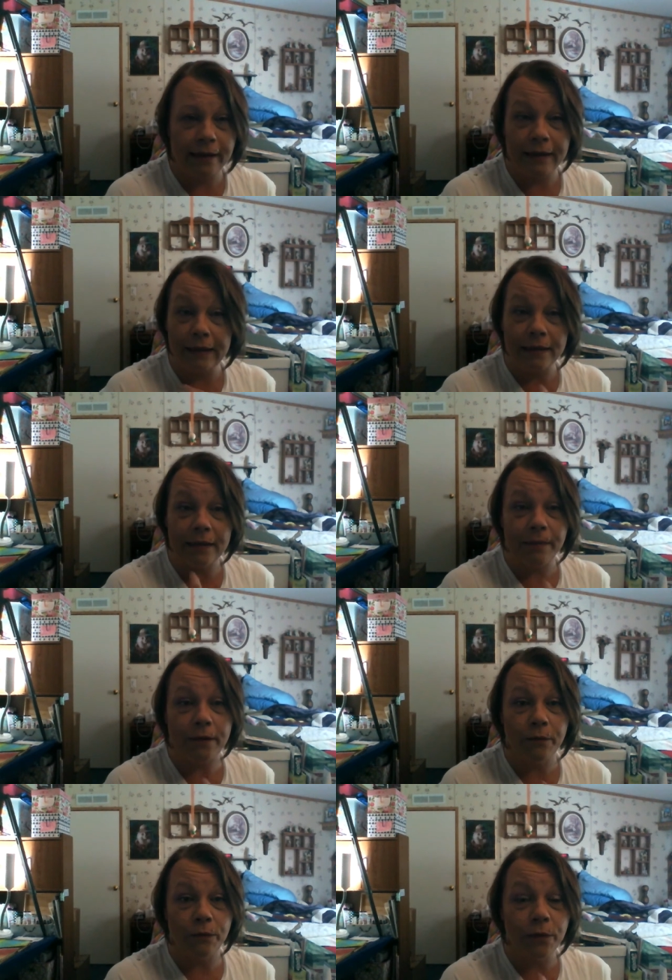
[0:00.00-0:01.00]
and I need
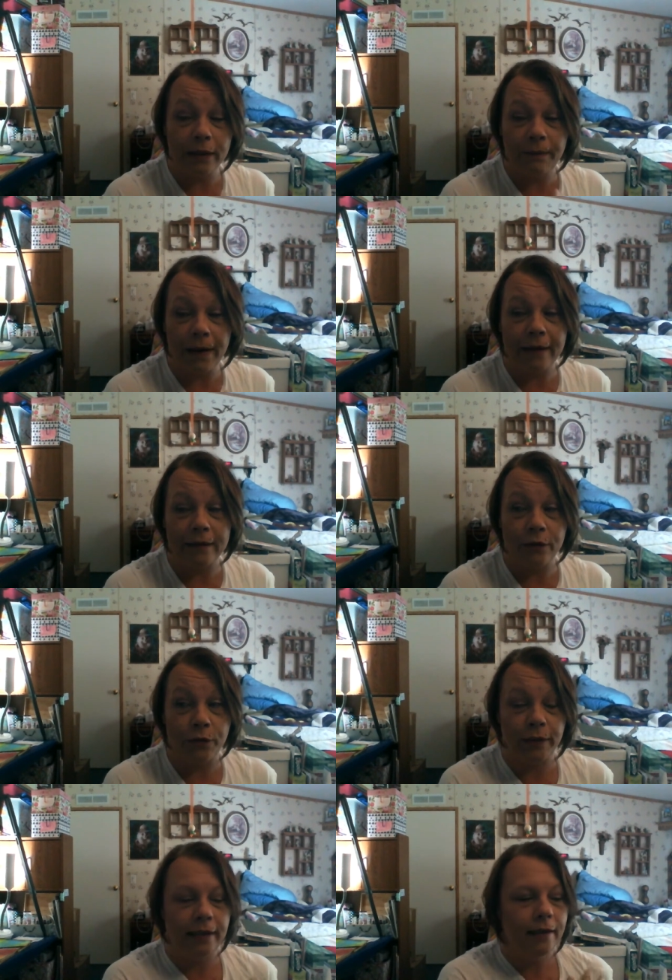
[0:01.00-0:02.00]
something really bad to
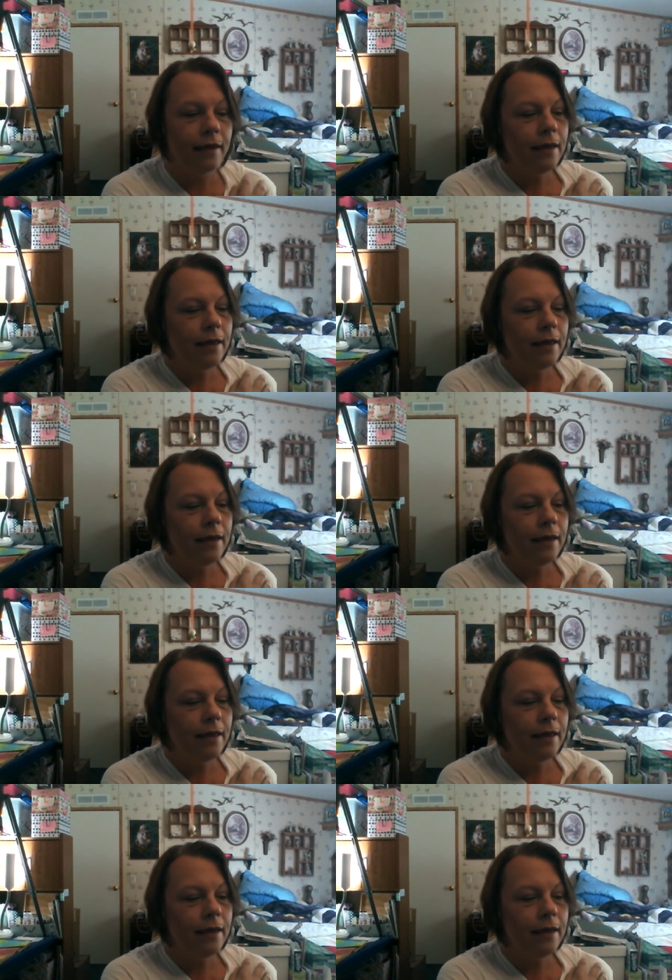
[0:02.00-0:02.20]
drink.